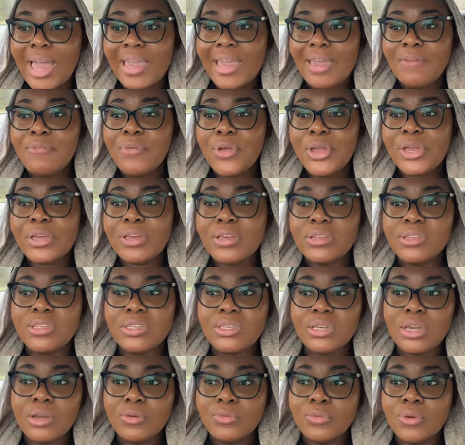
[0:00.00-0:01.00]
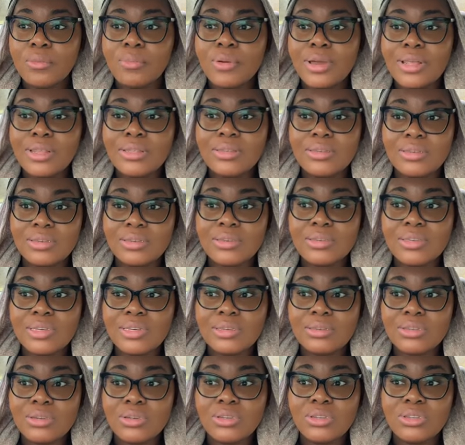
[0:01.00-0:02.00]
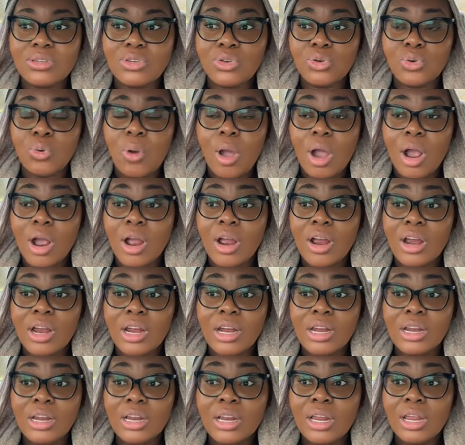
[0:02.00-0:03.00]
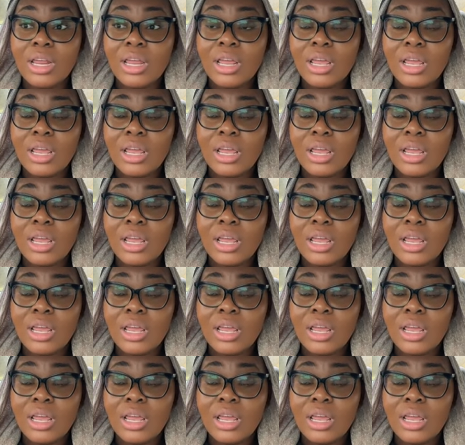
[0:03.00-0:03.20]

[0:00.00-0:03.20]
I get very concerned for brothers and sisters who are